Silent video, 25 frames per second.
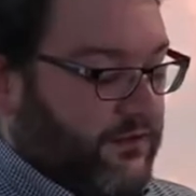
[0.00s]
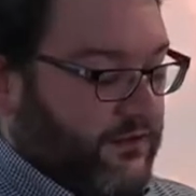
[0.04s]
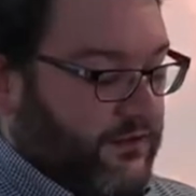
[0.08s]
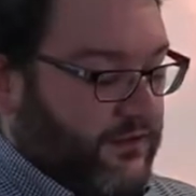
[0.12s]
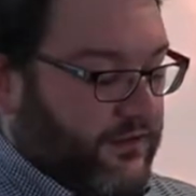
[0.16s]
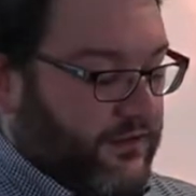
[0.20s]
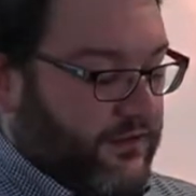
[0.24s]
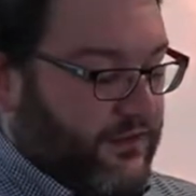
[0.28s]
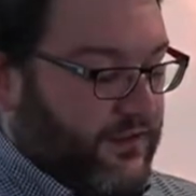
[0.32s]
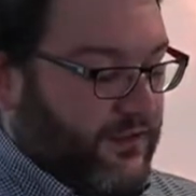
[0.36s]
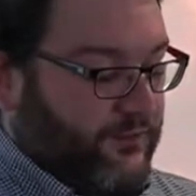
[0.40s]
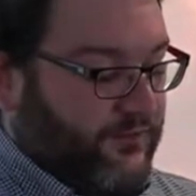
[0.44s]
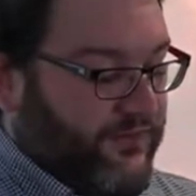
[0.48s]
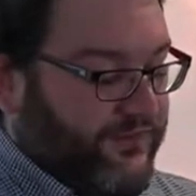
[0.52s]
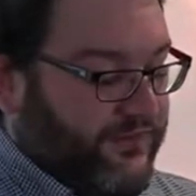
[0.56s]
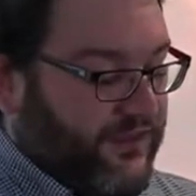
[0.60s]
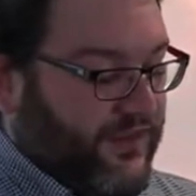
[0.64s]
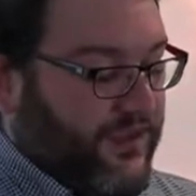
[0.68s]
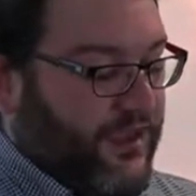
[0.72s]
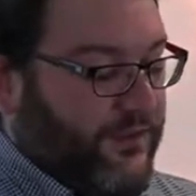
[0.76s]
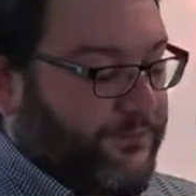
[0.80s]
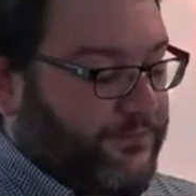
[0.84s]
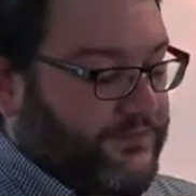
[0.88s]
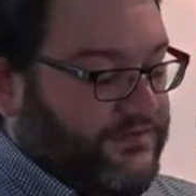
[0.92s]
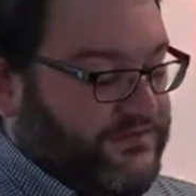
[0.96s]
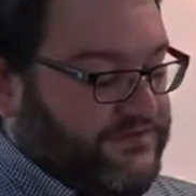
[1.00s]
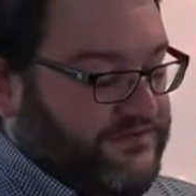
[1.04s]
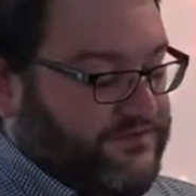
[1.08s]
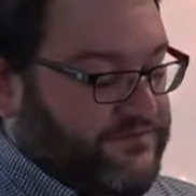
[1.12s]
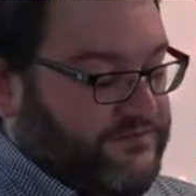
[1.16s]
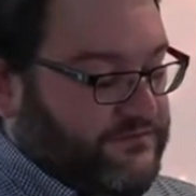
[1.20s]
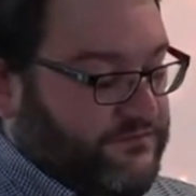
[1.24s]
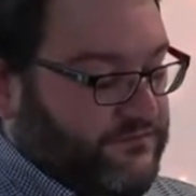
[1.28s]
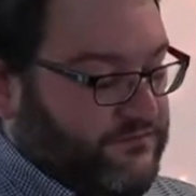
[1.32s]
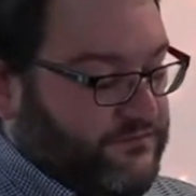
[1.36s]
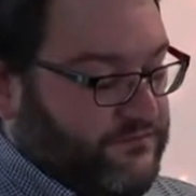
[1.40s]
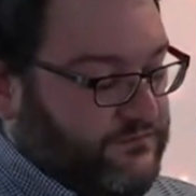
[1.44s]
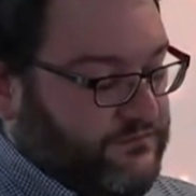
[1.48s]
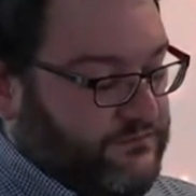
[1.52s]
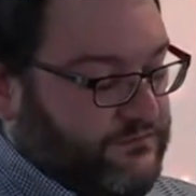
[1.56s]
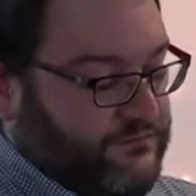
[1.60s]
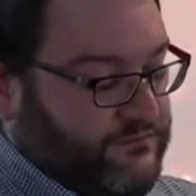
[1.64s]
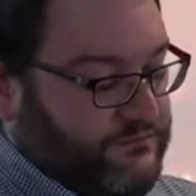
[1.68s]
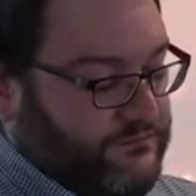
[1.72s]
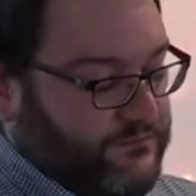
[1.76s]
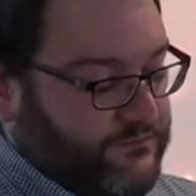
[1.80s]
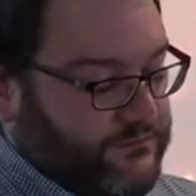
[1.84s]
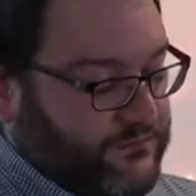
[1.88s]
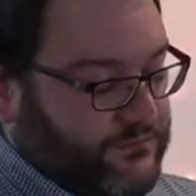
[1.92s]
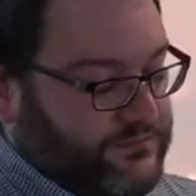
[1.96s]
And when that happens,
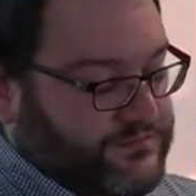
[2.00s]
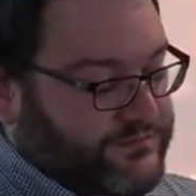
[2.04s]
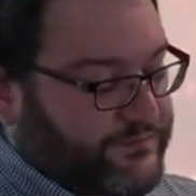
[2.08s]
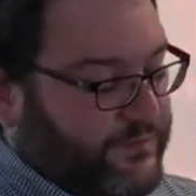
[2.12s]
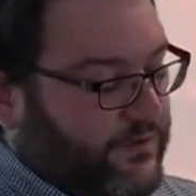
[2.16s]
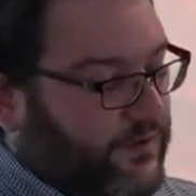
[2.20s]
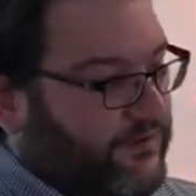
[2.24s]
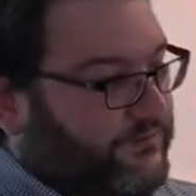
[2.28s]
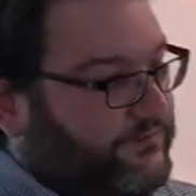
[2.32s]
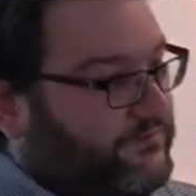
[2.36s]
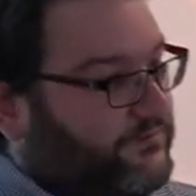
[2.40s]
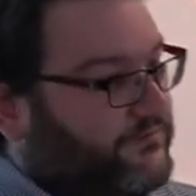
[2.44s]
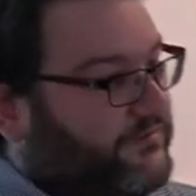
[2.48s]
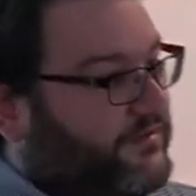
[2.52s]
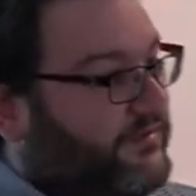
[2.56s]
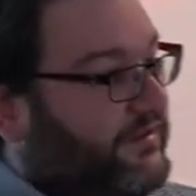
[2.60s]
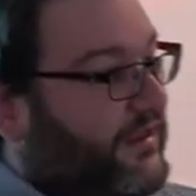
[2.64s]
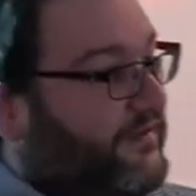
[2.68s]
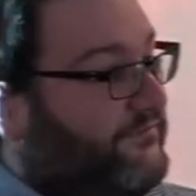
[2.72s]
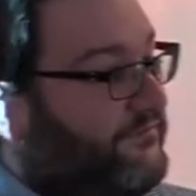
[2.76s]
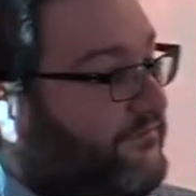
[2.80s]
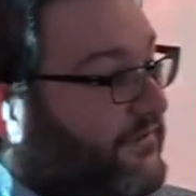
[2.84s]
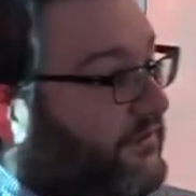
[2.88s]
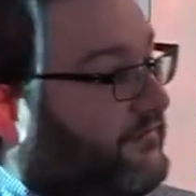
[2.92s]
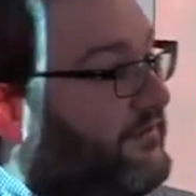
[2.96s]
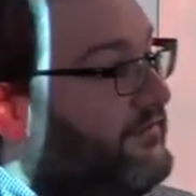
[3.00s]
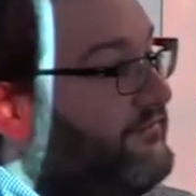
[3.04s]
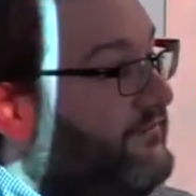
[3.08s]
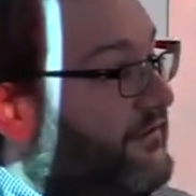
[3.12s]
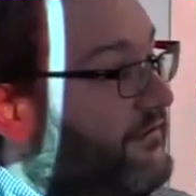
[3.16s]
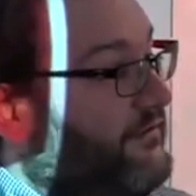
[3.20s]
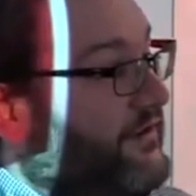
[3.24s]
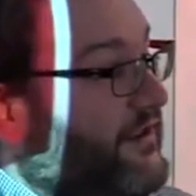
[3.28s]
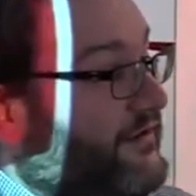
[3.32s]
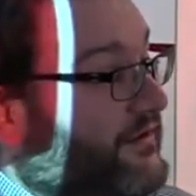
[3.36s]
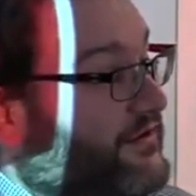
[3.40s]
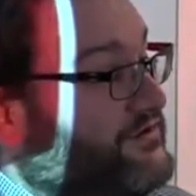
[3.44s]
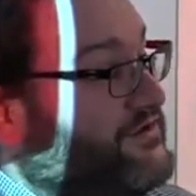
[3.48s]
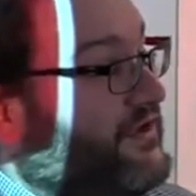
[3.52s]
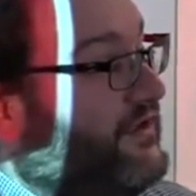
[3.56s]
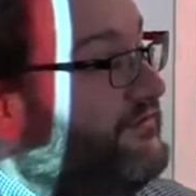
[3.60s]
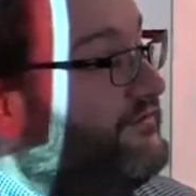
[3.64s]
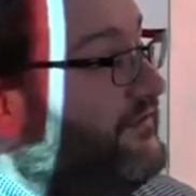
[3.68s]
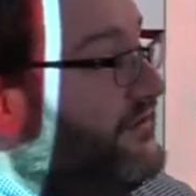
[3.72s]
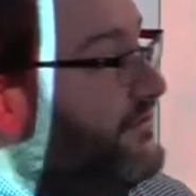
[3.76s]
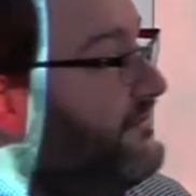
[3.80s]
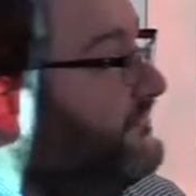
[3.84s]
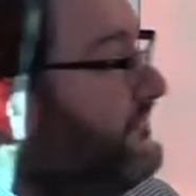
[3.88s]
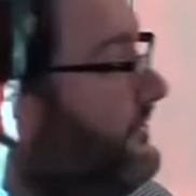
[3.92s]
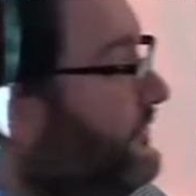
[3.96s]
those particles can get very, very energetic.